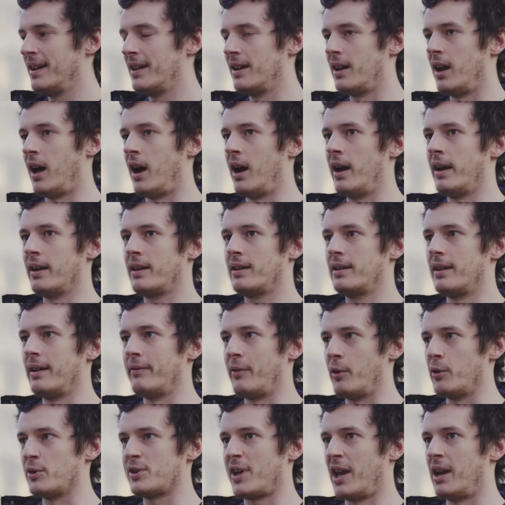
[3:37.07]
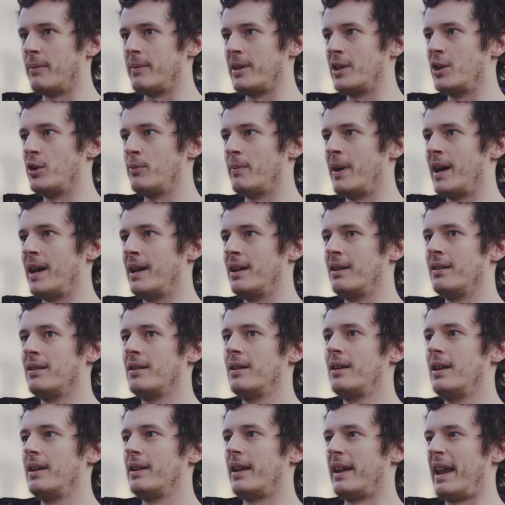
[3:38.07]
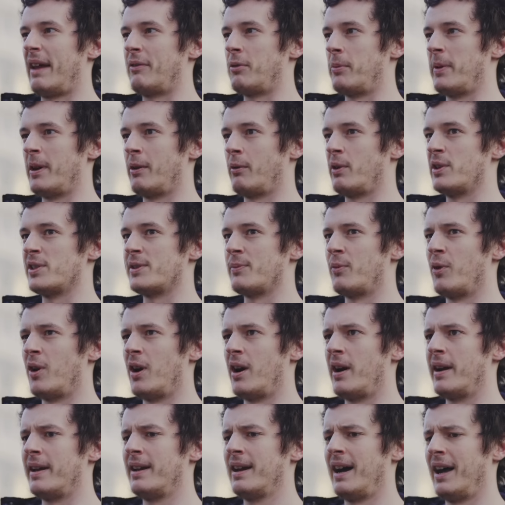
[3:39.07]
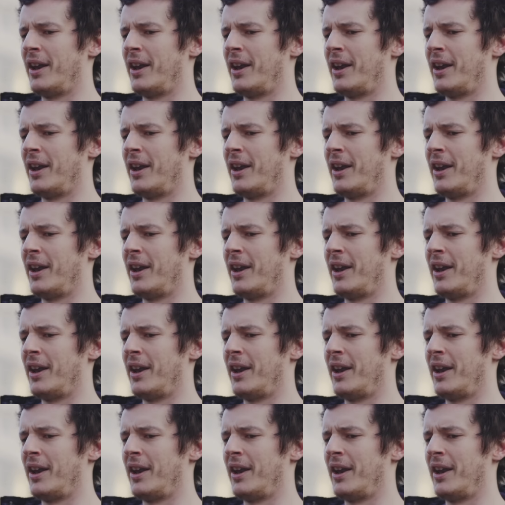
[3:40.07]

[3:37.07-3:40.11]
Like, if it was going to be humane, there'd have to be a reason why.